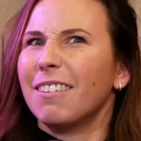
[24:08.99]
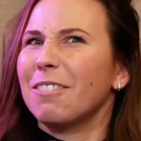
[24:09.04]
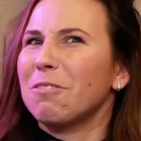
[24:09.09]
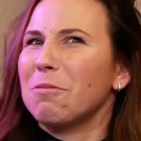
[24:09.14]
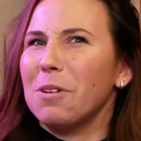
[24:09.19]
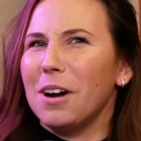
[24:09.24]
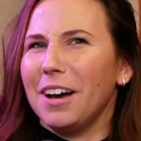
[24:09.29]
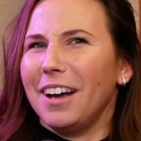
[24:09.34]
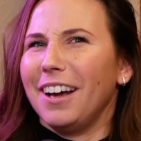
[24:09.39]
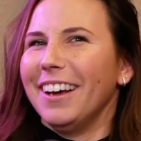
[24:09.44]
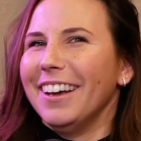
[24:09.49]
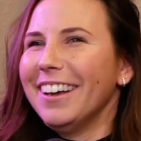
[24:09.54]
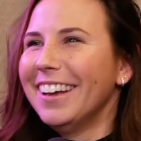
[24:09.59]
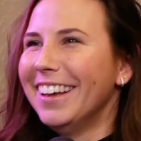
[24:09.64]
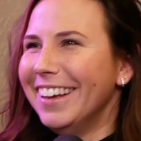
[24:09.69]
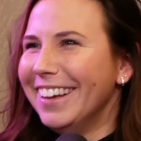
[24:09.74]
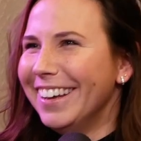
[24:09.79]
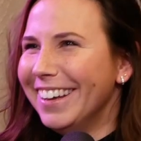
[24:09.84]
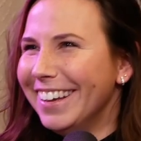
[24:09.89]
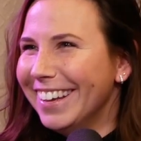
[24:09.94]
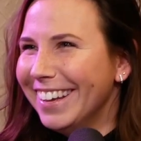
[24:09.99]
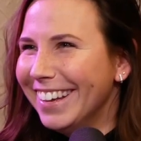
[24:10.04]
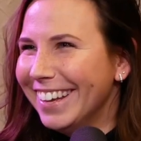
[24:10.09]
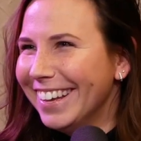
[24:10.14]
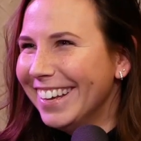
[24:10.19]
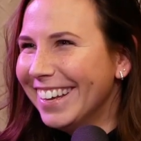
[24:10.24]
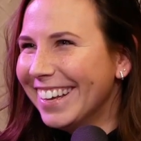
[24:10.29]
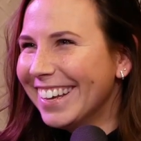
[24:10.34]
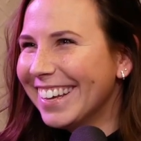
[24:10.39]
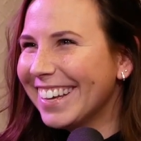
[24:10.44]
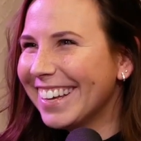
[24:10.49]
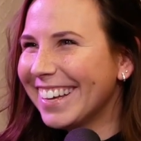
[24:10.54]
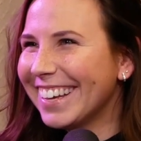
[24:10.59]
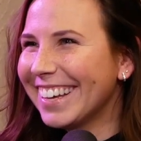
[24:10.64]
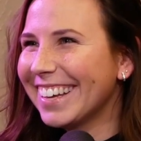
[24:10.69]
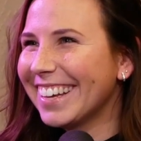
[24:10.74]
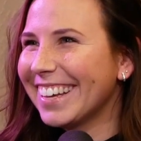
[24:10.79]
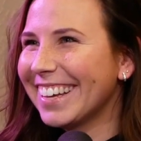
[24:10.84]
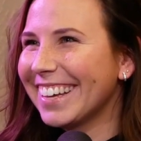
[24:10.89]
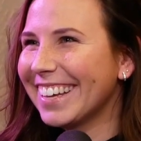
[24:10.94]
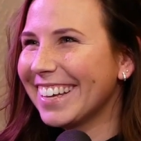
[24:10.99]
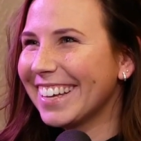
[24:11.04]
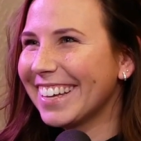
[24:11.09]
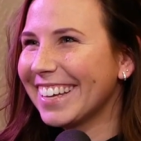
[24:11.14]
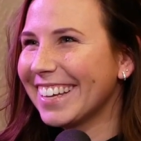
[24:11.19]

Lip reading: The problem is all about